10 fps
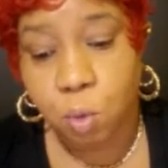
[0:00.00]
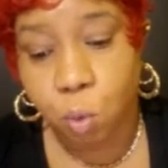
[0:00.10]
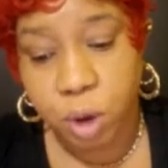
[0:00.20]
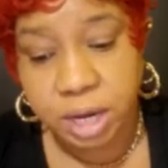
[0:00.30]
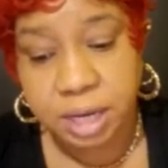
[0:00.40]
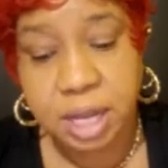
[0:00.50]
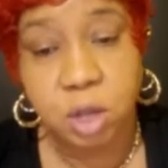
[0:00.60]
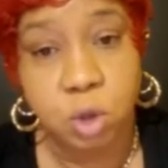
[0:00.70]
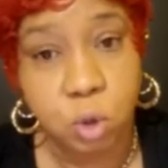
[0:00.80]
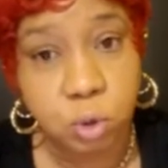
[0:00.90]
Whitney
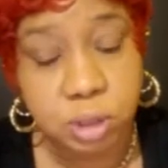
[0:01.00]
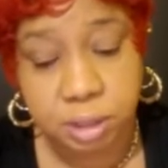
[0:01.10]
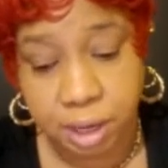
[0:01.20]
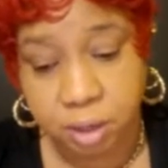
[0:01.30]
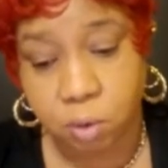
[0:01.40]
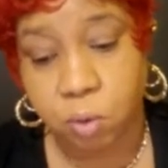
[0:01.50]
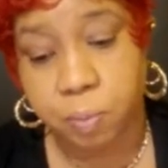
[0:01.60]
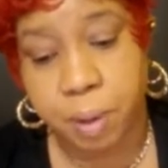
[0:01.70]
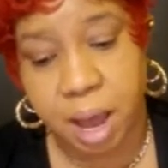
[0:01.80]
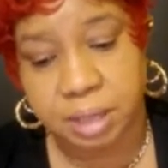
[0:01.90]
Houston,
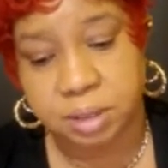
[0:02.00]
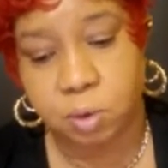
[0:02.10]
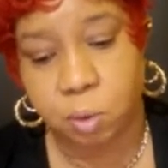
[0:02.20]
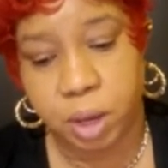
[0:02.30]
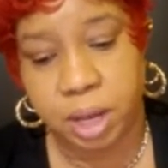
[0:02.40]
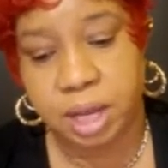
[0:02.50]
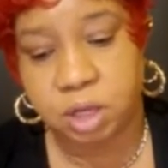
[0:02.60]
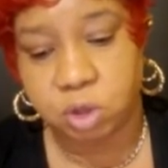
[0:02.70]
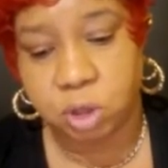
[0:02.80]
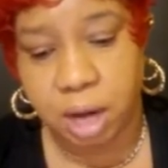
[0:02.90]
who passed away
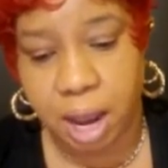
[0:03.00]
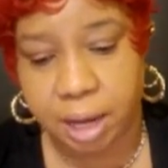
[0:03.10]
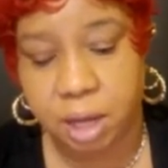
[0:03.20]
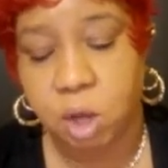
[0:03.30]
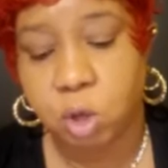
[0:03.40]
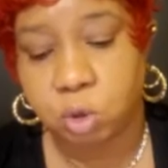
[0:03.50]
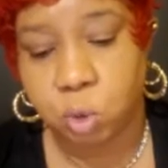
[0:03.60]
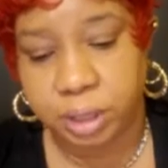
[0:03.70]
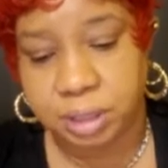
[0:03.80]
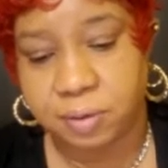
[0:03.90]
in July
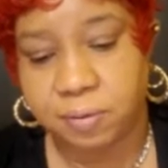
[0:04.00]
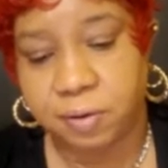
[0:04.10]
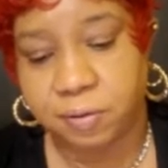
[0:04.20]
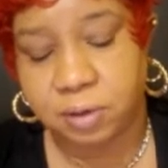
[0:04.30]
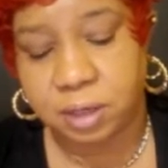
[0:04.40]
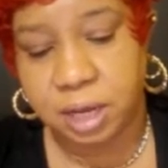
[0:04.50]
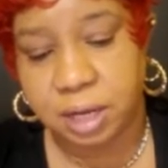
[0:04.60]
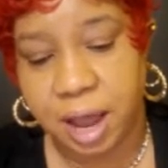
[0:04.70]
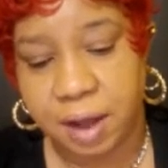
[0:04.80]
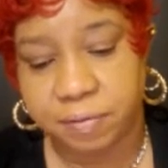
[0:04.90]

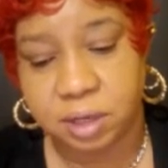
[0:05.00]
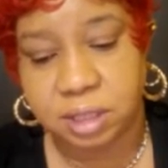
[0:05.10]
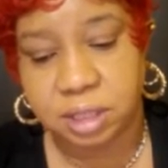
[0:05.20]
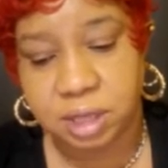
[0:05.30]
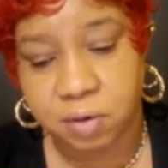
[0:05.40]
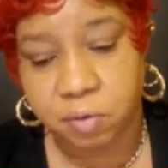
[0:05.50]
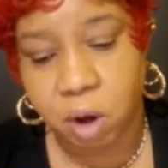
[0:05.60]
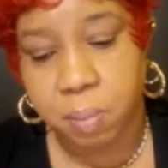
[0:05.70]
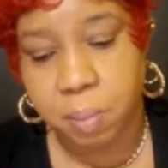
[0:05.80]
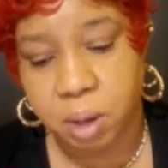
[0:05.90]
2015 after
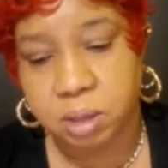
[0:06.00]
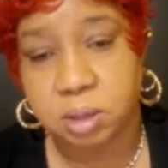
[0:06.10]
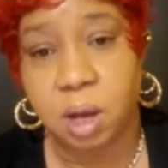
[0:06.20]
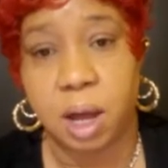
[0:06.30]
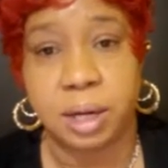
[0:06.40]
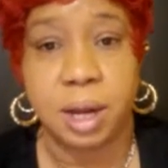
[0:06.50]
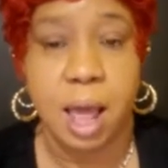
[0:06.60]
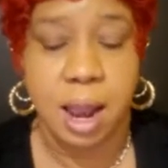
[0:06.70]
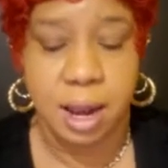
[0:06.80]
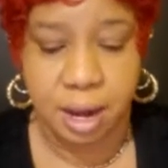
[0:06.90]
several months on
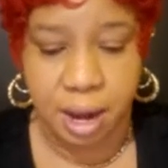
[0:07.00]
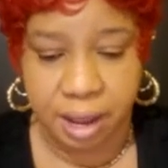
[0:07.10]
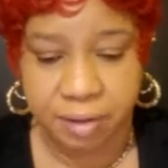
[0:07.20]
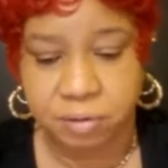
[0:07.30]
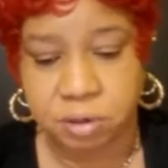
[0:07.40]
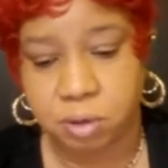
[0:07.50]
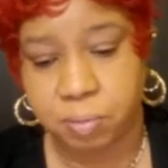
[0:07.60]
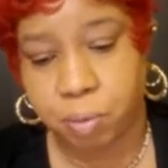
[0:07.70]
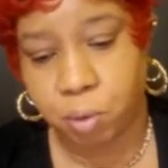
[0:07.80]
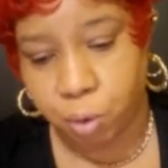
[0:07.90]
life
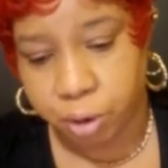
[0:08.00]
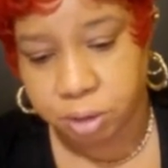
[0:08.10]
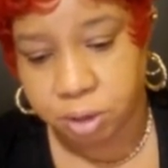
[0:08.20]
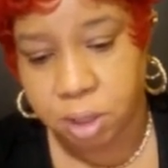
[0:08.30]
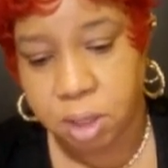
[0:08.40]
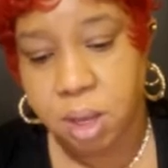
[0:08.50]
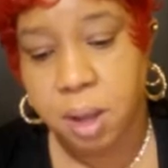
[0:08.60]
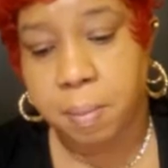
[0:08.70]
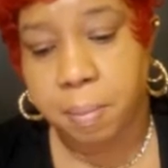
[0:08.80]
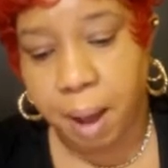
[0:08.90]
support.
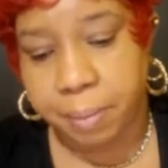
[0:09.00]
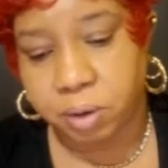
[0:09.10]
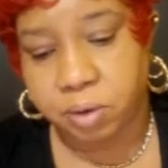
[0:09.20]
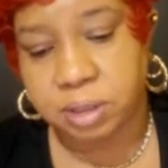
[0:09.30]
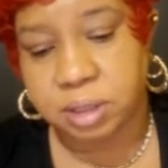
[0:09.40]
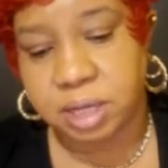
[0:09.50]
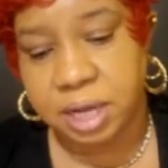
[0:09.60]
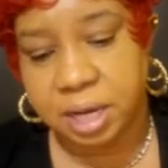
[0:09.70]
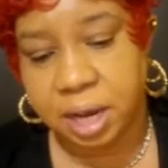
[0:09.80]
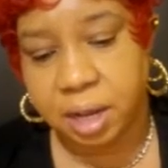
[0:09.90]
Bobbi
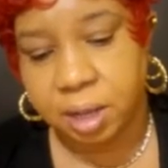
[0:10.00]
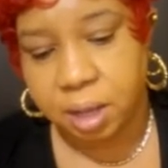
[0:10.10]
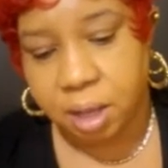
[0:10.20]
Kristina